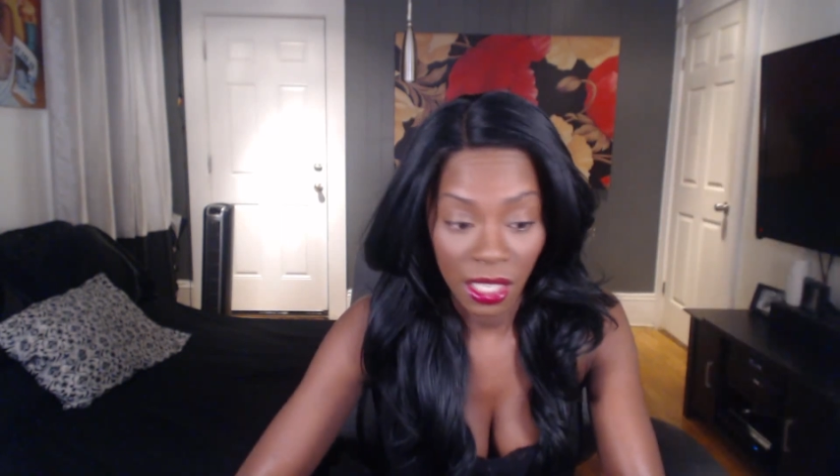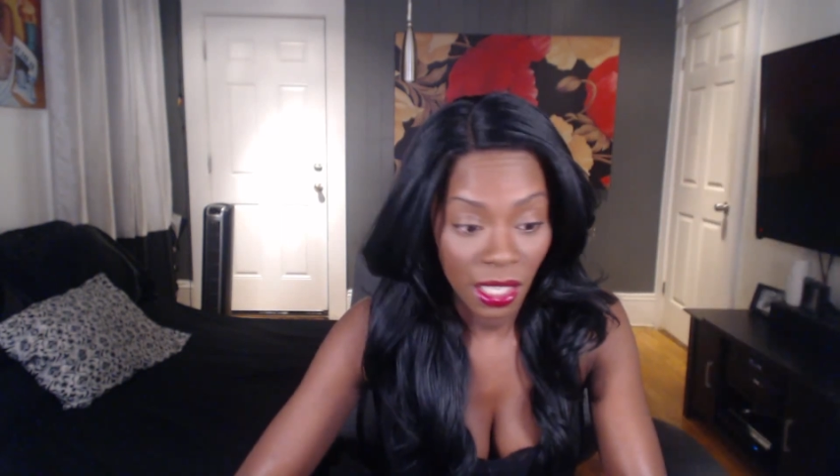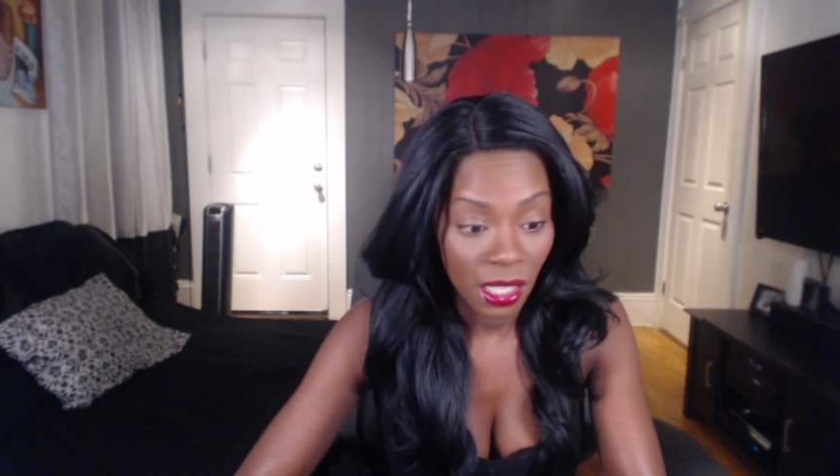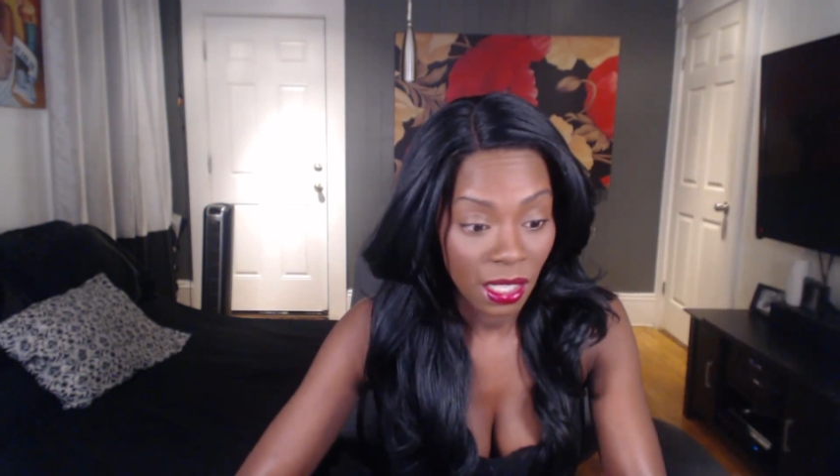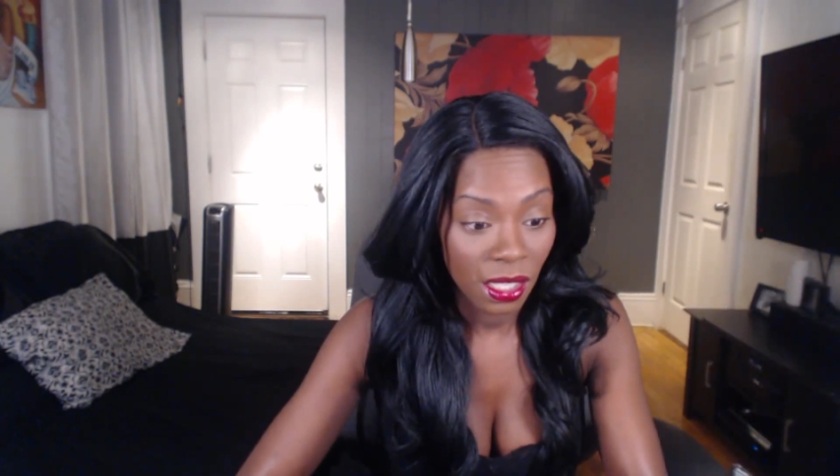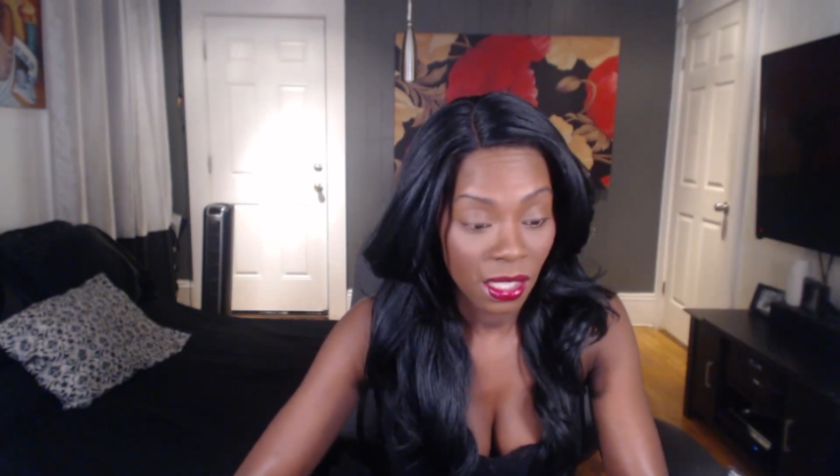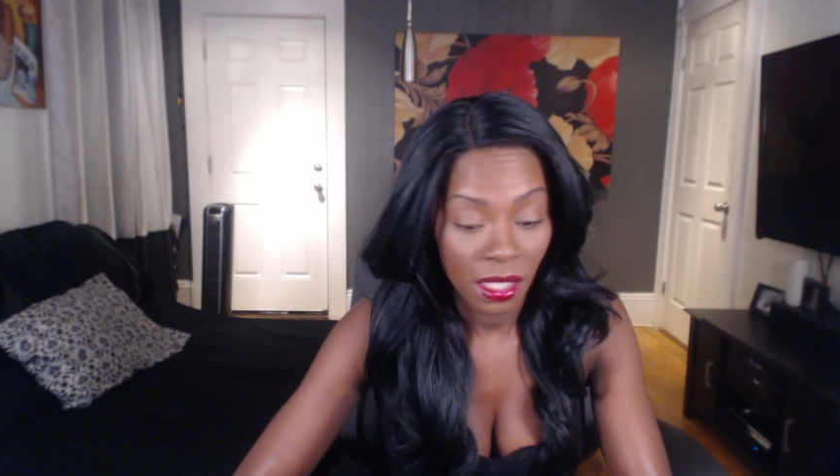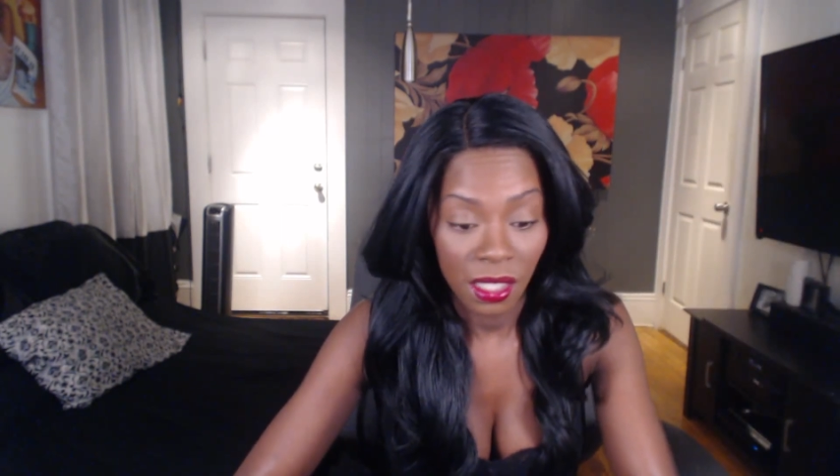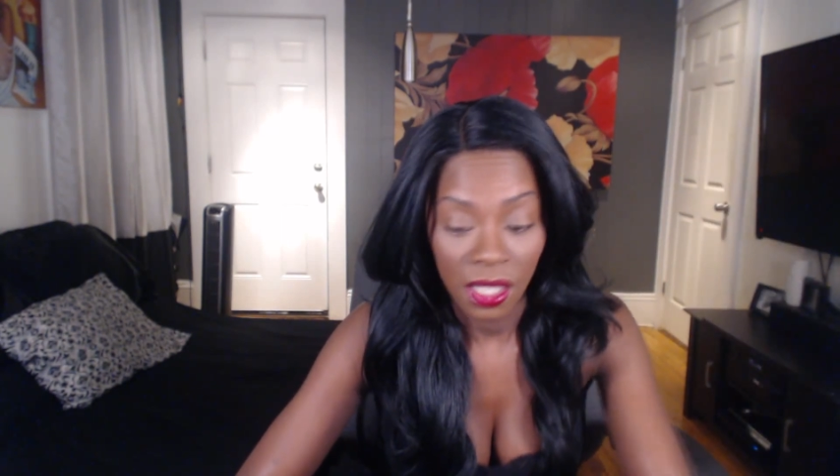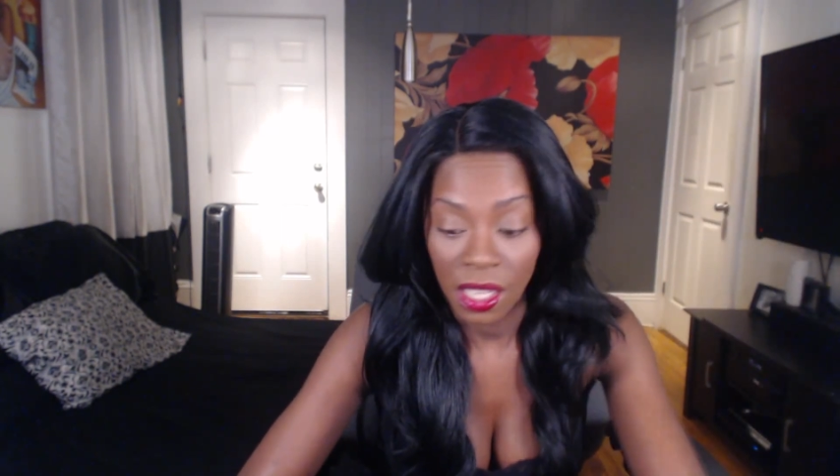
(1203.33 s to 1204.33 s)
you know, people
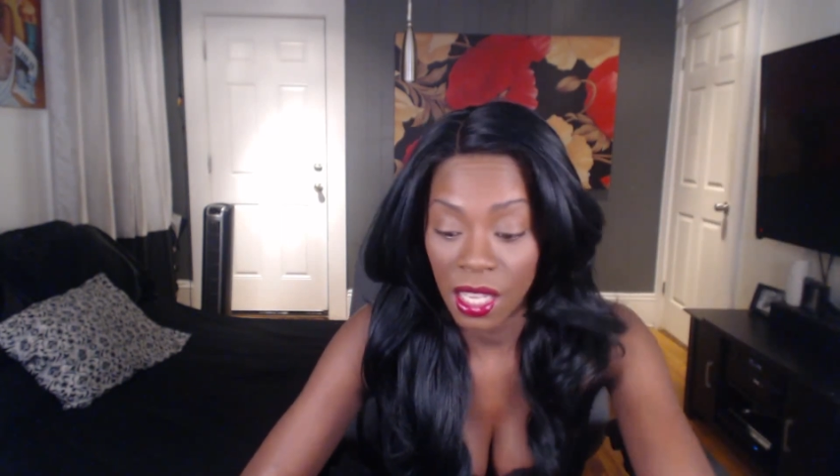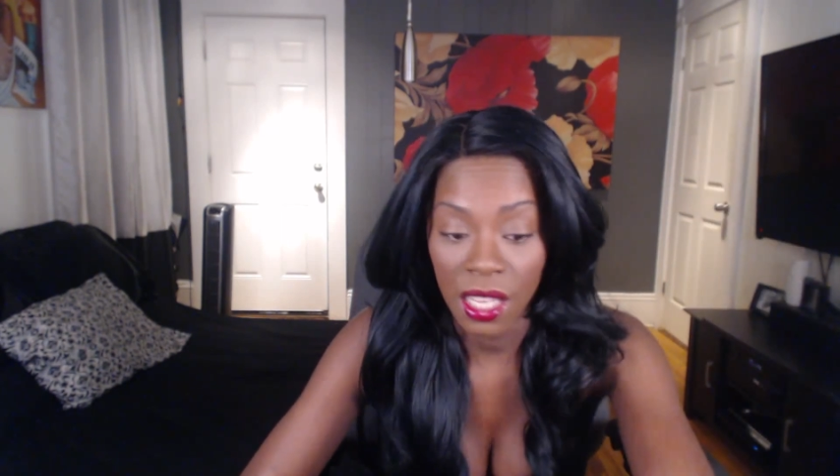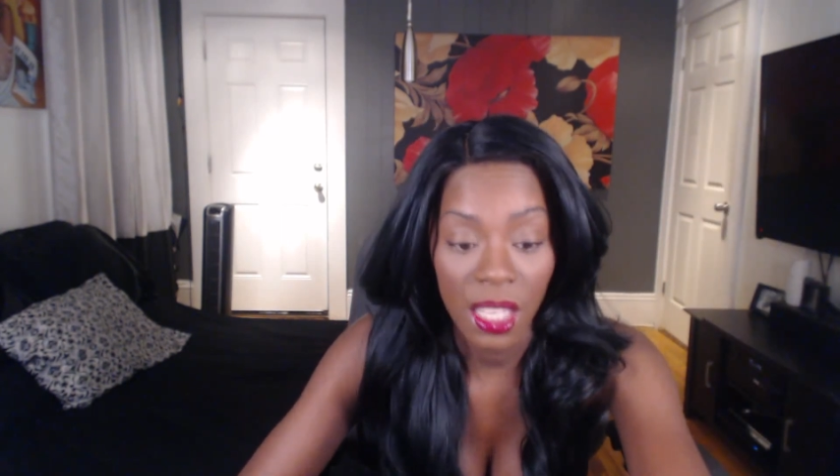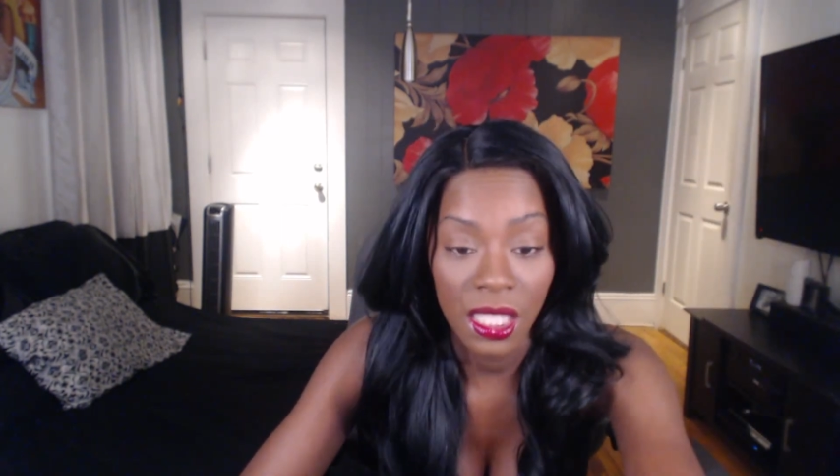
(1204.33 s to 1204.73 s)
are like, hey,